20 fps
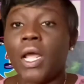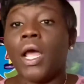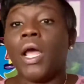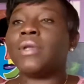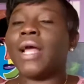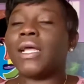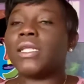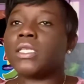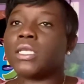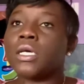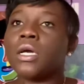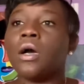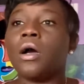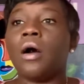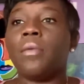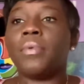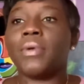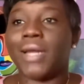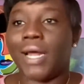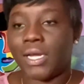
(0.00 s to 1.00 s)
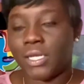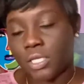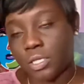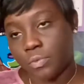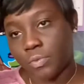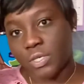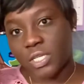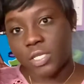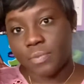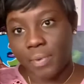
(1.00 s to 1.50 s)
It took a couple days to
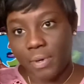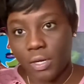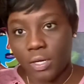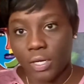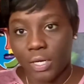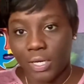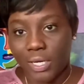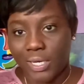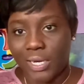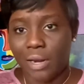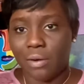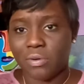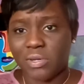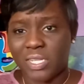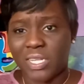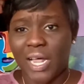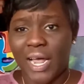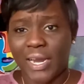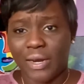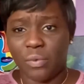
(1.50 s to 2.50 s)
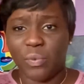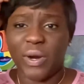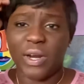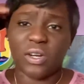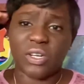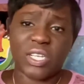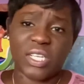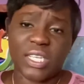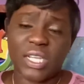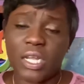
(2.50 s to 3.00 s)
respond, and they was like, well,
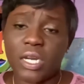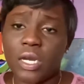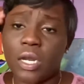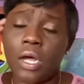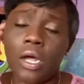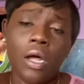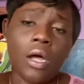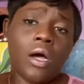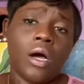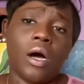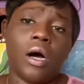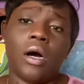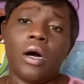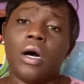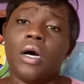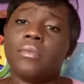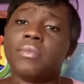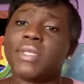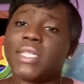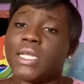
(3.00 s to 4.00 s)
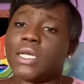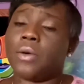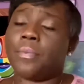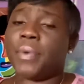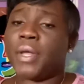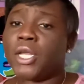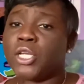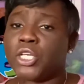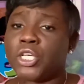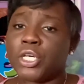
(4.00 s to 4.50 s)
send a
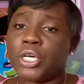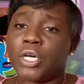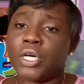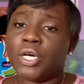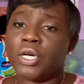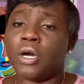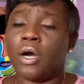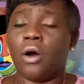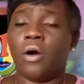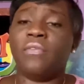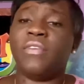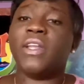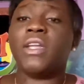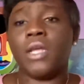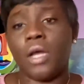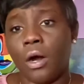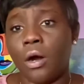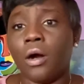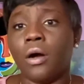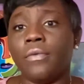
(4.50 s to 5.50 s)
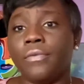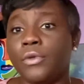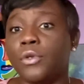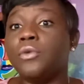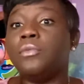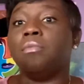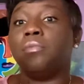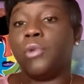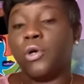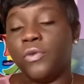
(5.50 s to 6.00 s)
picture, a video of you
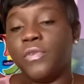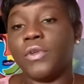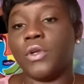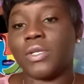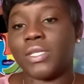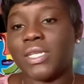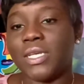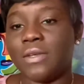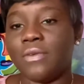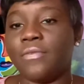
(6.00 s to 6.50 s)
moving your teeth.